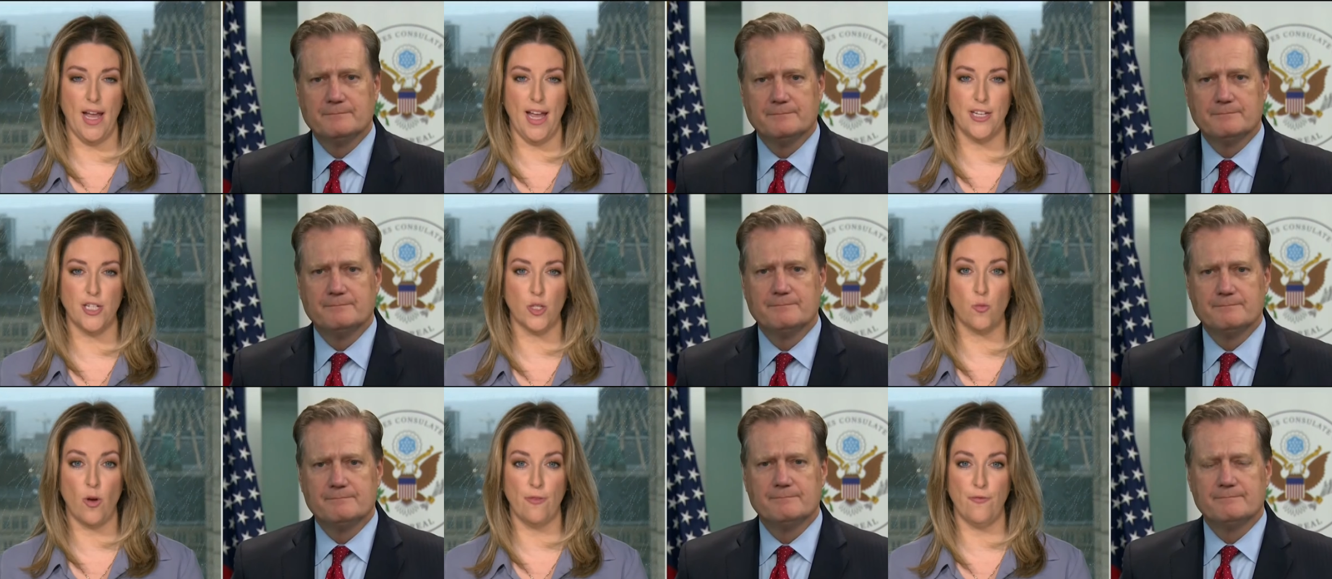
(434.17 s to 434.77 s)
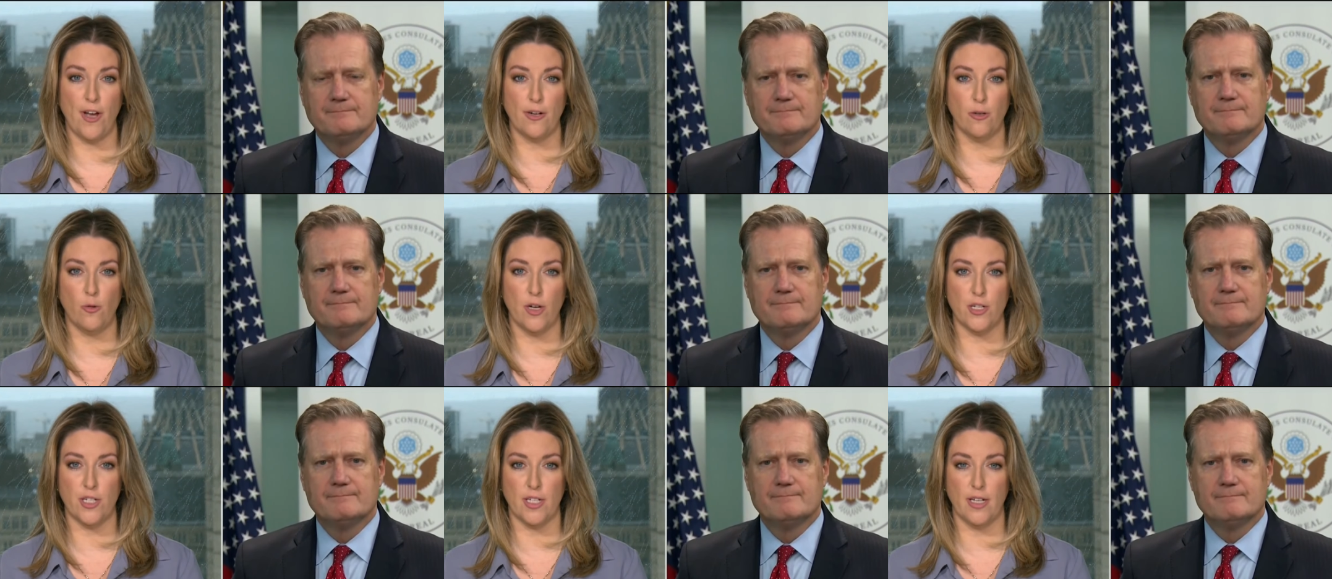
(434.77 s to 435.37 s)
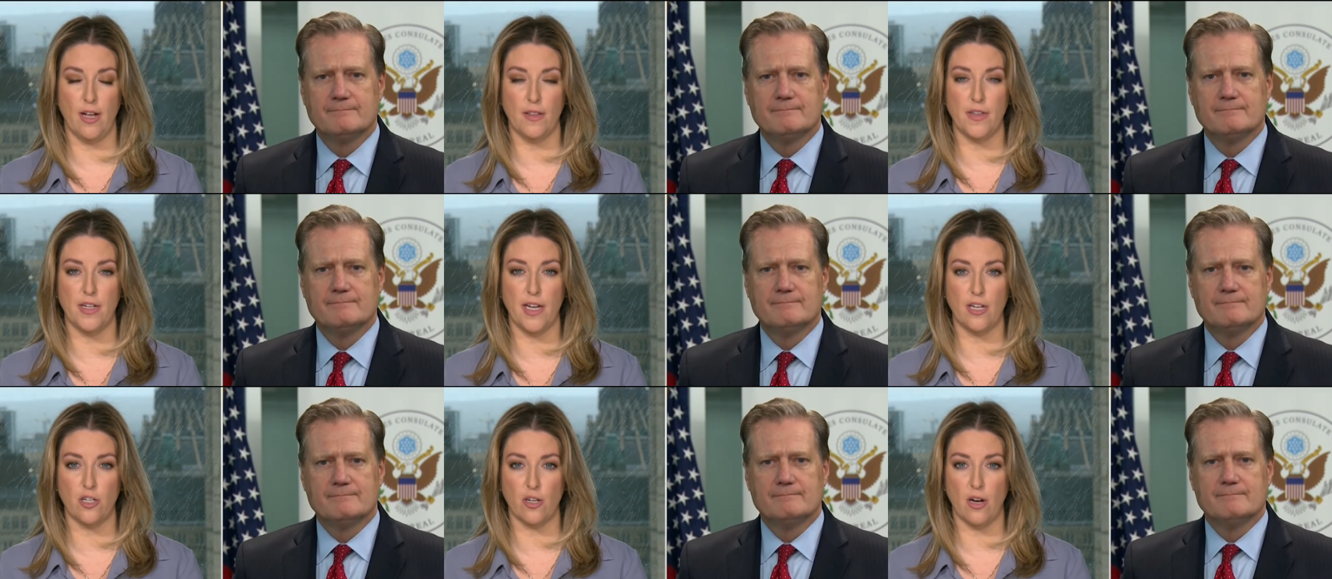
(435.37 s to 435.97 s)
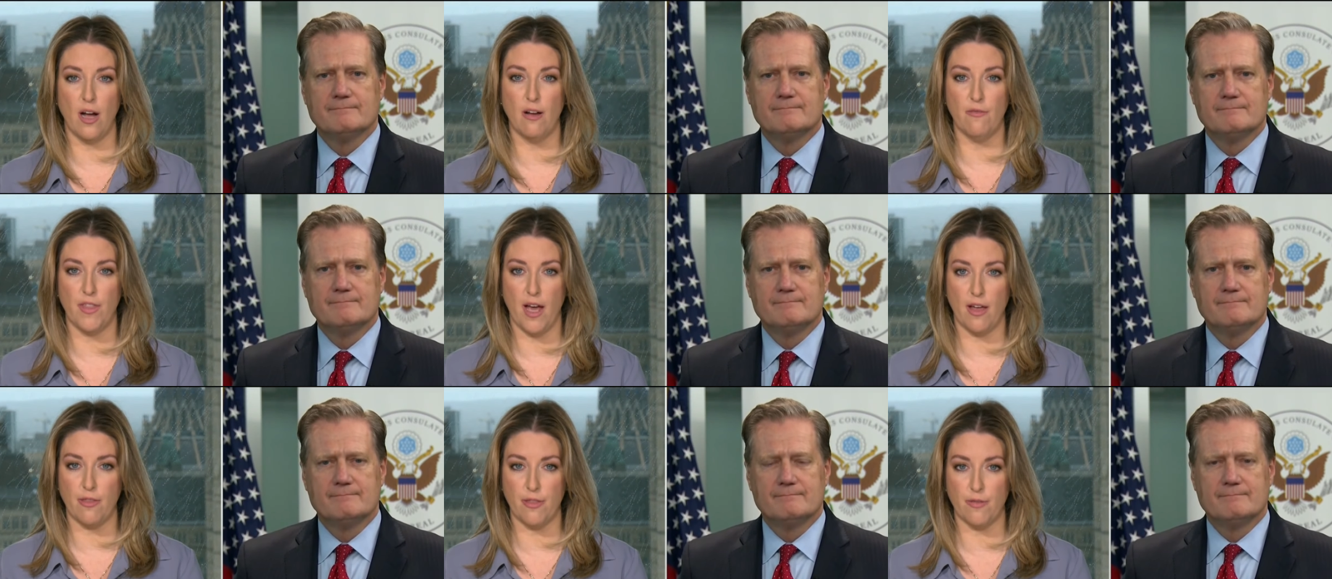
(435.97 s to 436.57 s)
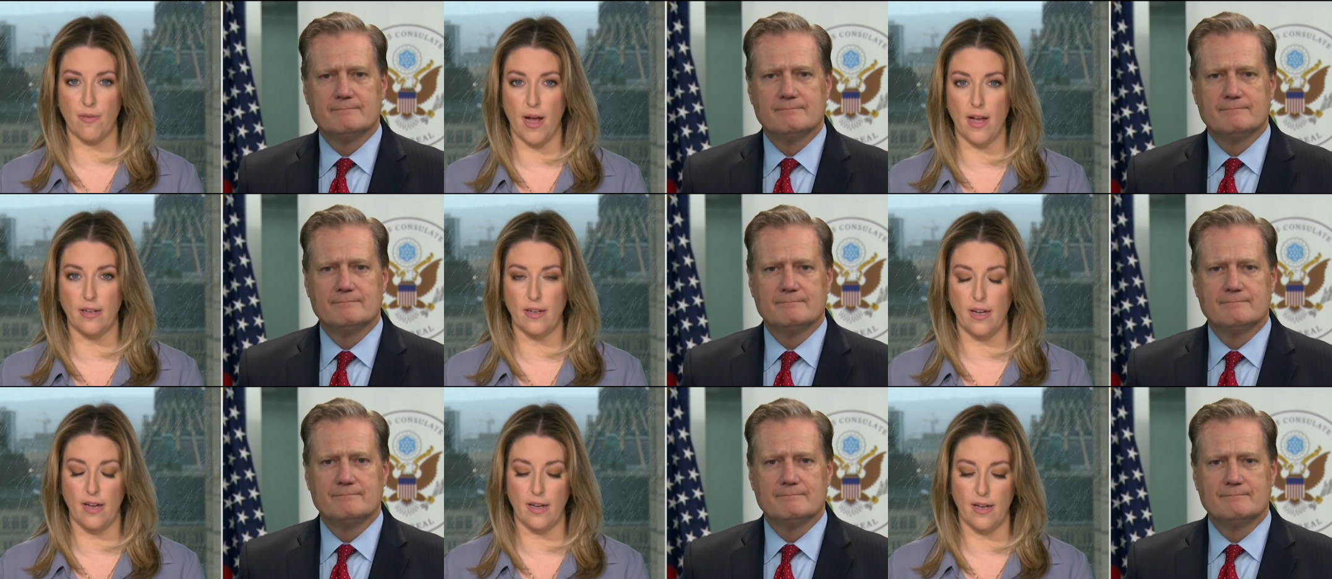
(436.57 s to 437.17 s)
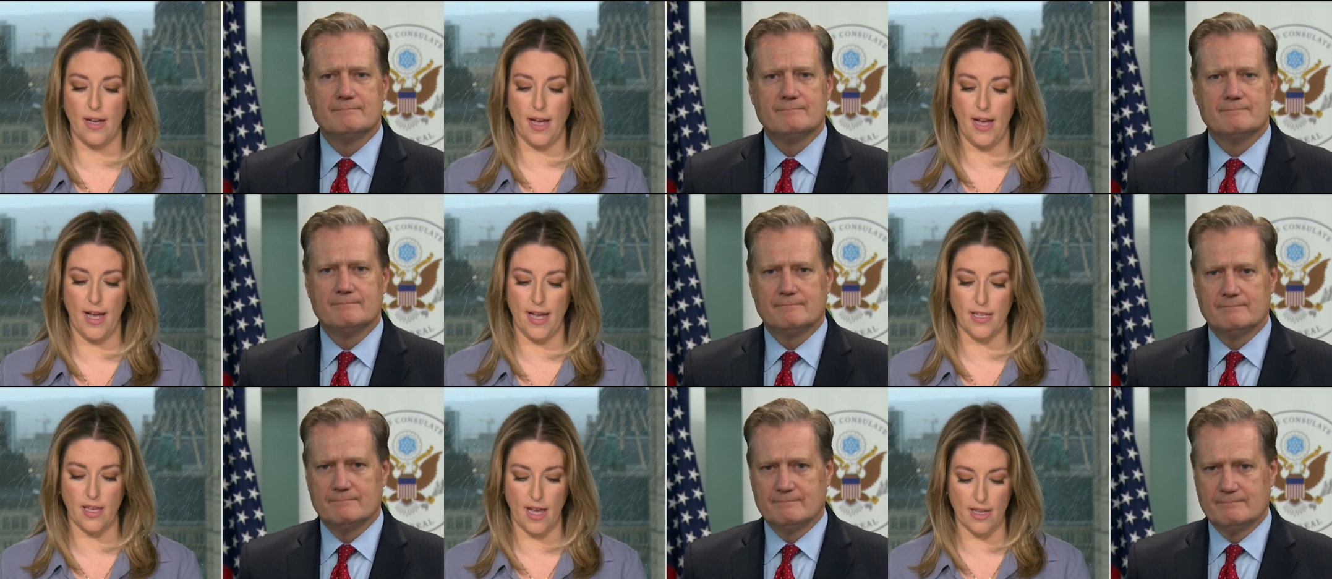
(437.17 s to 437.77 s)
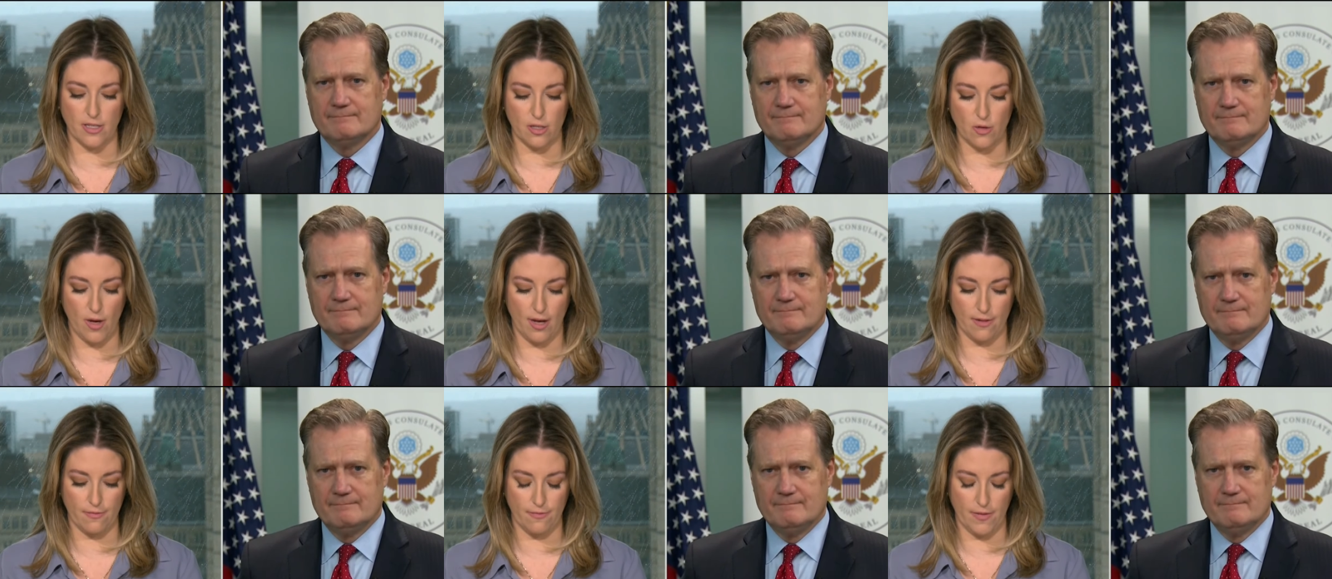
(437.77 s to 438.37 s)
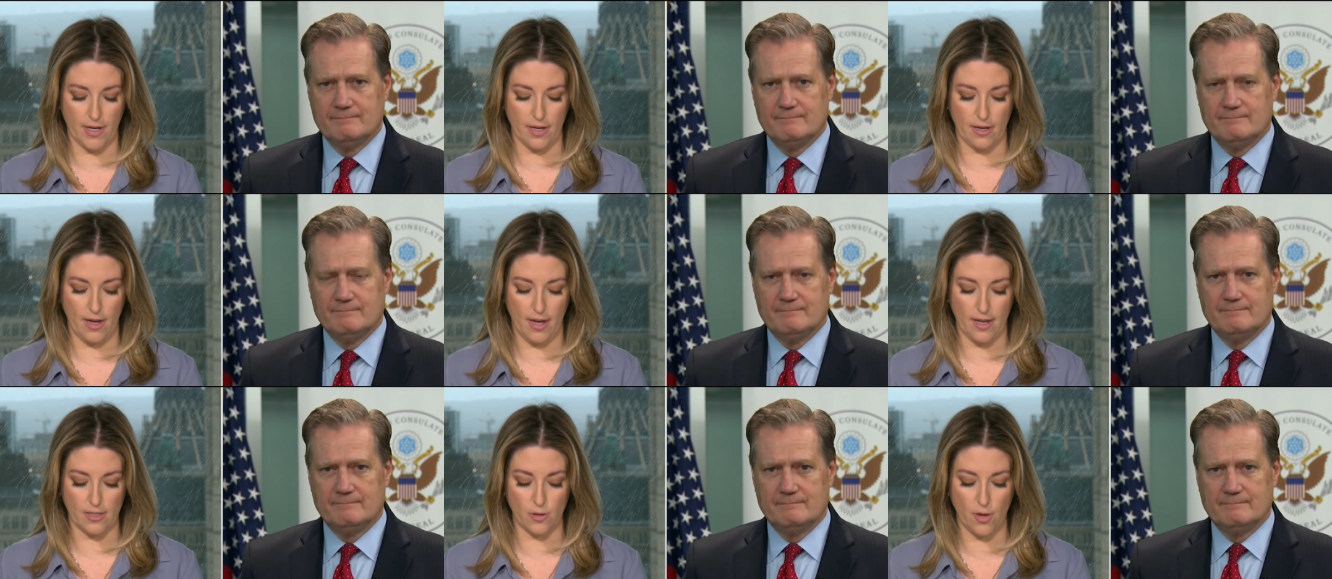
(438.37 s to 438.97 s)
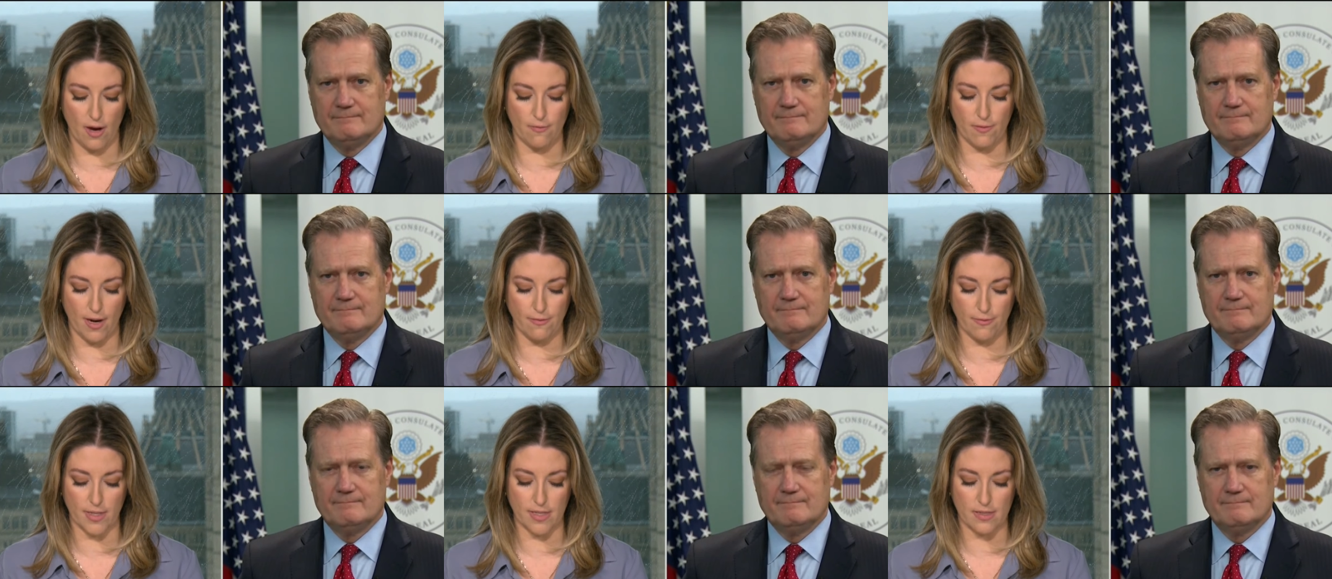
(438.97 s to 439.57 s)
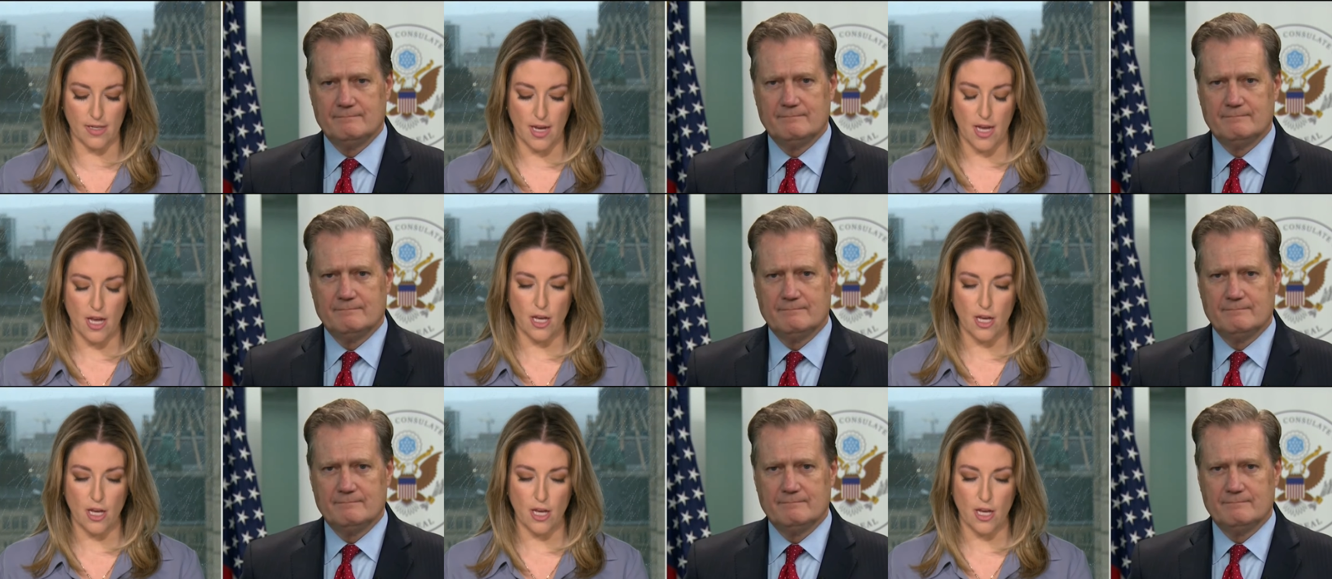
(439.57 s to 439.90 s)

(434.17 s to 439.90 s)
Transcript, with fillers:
Speaker 1: And just one final question on the nature of that threat, uh, as you have uh, as you have referenced.